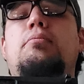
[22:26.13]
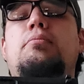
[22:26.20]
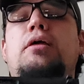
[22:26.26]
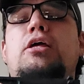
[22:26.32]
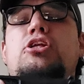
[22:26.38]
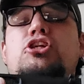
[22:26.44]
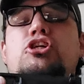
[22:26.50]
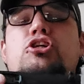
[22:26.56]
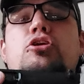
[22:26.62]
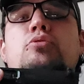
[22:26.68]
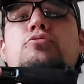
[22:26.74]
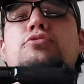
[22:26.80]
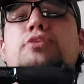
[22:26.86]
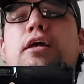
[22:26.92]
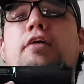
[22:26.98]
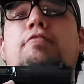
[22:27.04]
It
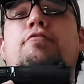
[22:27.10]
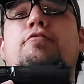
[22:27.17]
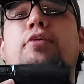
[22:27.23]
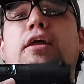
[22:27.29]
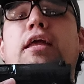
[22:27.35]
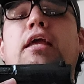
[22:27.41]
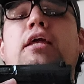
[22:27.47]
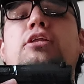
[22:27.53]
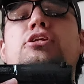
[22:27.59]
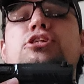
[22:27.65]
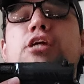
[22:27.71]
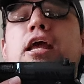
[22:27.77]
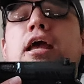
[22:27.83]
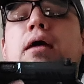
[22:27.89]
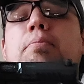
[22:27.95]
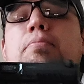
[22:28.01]
shoots like a freaking
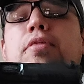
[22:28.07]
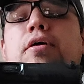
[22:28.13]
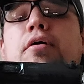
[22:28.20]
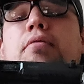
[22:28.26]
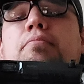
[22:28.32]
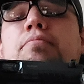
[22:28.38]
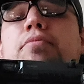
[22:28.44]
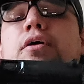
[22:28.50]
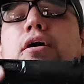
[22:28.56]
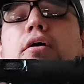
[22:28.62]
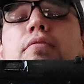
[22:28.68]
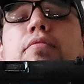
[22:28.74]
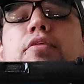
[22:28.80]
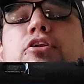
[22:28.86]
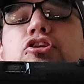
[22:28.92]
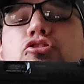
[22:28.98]
champ.
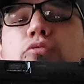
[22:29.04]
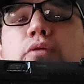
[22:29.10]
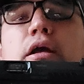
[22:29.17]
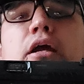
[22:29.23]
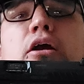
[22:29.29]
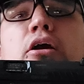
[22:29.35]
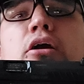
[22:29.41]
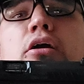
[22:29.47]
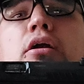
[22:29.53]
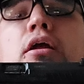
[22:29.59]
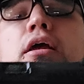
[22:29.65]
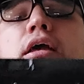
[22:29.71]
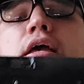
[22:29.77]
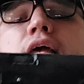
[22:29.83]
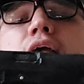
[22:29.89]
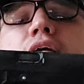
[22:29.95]
The trigger
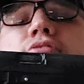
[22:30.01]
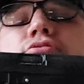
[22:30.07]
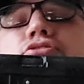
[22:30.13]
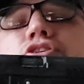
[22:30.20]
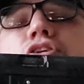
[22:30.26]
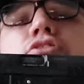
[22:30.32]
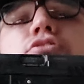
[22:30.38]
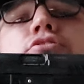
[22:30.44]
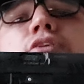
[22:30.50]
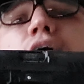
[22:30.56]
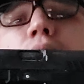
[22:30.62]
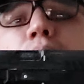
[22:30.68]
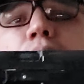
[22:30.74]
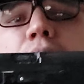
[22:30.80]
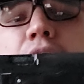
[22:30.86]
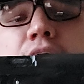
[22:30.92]
is just
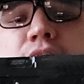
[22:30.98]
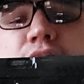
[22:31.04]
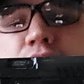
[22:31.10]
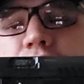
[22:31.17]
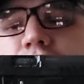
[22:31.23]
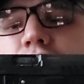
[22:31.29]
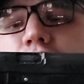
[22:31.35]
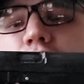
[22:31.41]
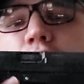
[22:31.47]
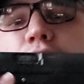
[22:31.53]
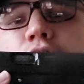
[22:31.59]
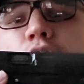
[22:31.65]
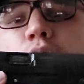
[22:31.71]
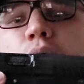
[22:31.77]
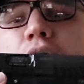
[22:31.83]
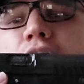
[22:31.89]
amazing. So if
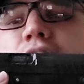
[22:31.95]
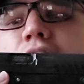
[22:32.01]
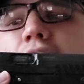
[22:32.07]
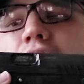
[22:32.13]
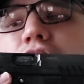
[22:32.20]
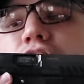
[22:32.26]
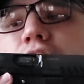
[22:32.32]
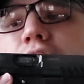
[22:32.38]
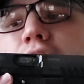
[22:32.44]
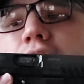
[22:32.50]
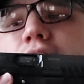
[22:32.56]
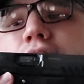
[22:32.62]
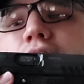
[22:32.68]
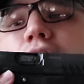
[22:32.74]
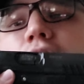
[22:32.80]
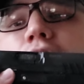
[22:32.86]
you want to take a
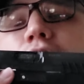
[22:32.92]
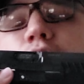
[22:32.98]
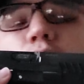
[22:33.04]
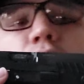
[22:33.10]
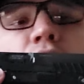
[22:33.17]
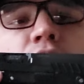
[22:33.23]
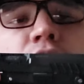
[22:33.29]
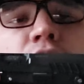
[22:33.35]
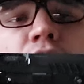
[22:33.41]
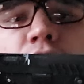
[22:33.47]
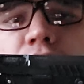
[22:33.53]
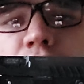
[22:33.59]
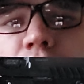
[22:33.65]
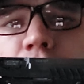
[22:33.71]
chance on a $400